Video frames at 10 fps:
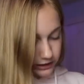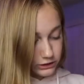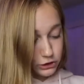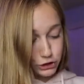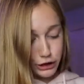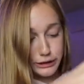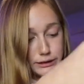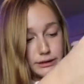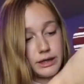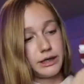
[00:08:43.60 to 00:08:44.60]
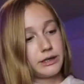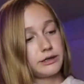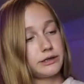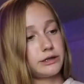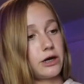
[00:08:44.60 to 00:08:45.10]
are like shirts.
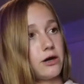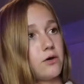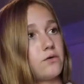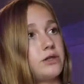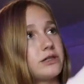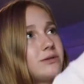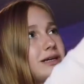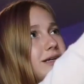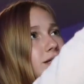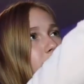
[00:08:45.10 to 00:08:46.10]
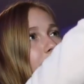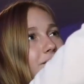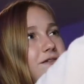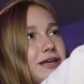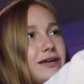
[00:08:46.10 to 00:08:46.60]
So this was like,
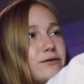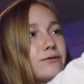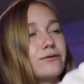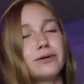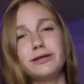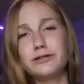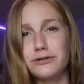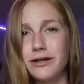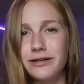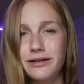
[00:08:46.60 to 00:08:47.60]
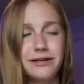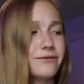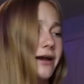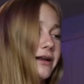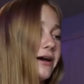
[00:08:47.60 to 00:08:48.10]
I feel like really
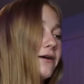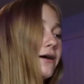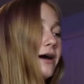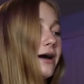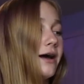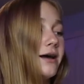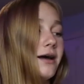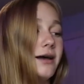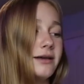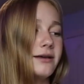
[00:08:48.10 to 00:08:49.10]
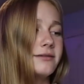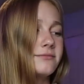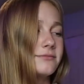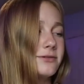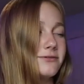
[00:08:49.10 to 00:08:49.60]
trendy right now.
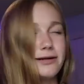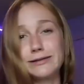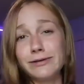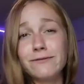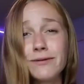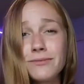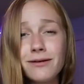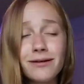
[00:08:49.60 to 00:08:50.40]
Again, correct me if I'm